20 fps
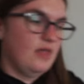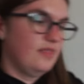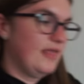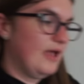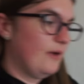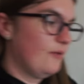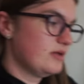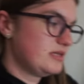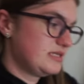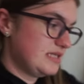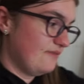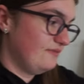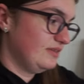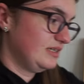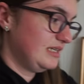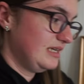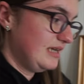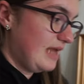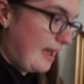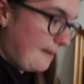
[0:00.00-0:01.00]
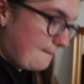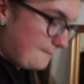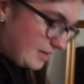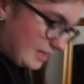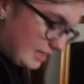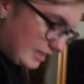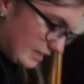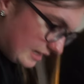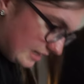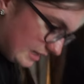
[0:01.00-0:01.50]
They were 79p
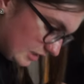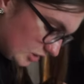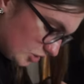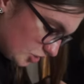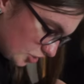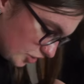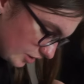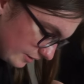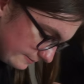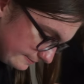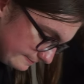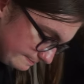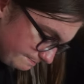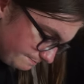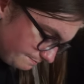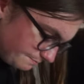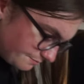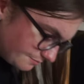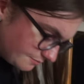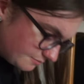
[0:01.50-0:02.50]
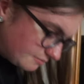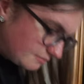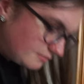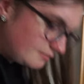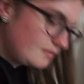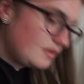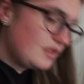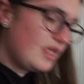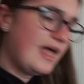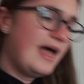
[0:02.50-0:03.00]
each.
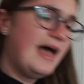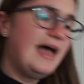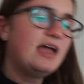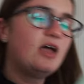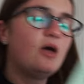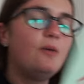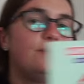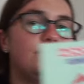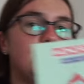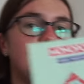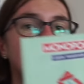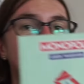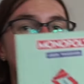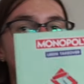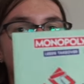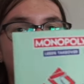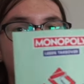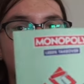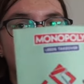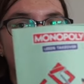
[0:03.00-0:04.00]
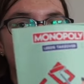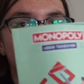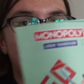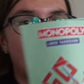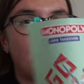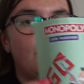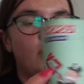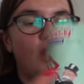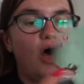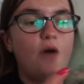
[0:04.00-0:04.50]
I completed the
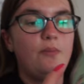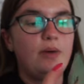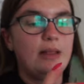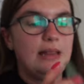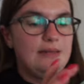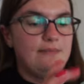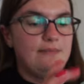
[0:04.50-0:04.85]
Monopoly